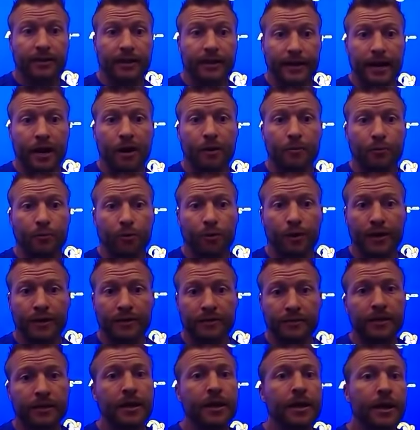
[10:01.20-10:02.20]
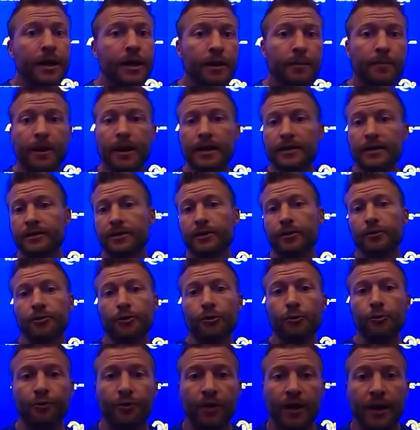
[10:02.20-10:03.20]
the Cowboys, but I still
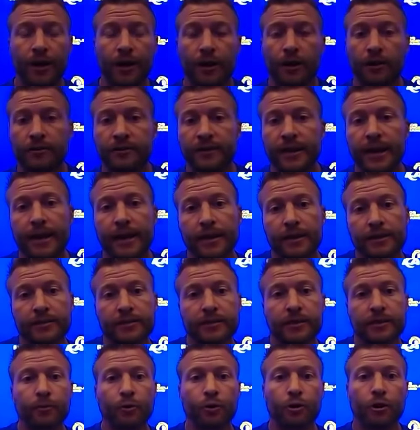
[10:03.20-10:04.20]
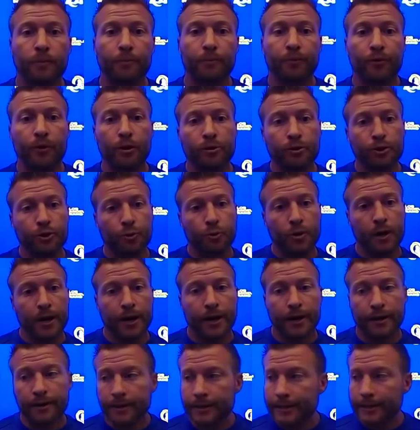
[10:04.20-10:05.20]
do plan on taking a similar approach
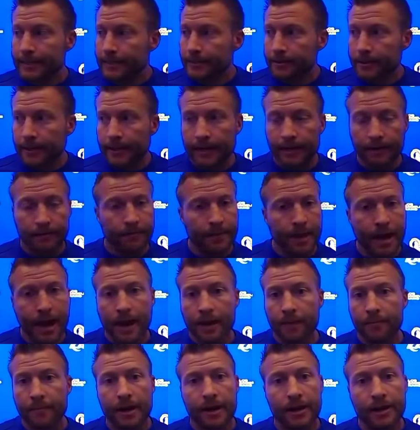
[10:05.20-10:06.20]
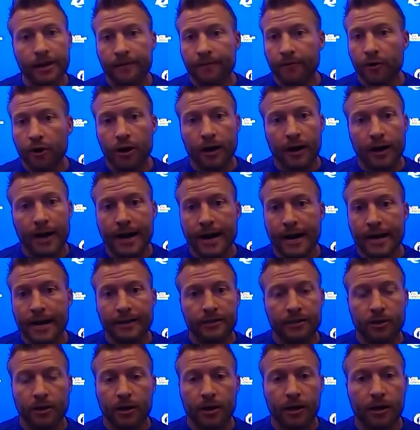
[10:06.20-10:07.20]
where not many of our
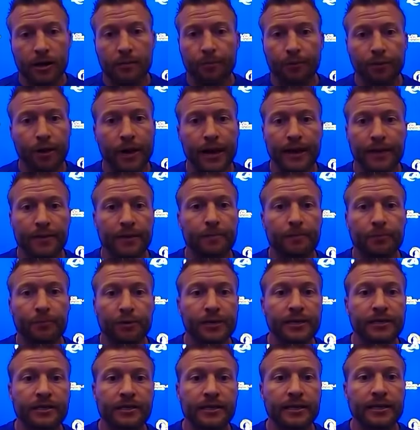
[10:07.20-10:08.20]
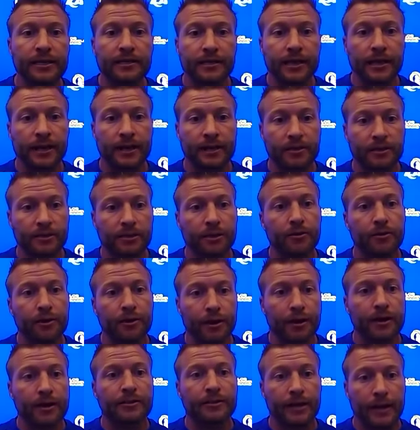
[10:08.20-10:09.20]
guys are going to play in the preseason. And so
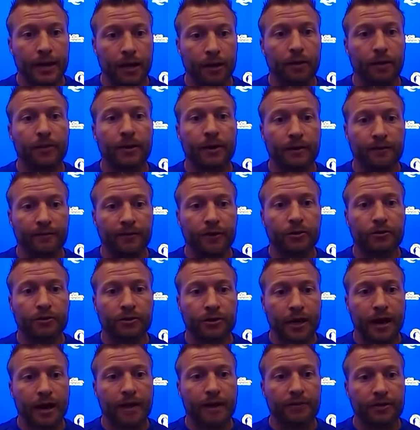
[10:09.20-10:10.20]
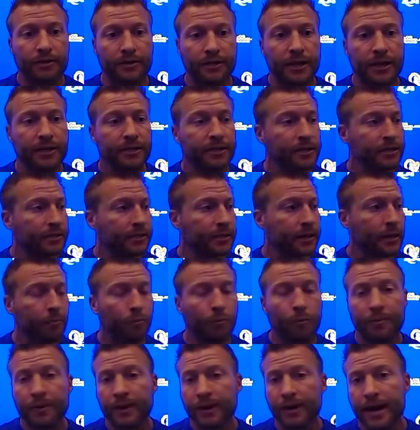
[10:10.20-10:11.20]
there is an element of those conversations that
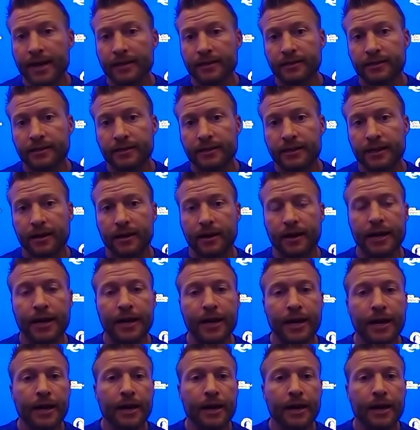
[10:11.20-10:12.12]
will be necessary.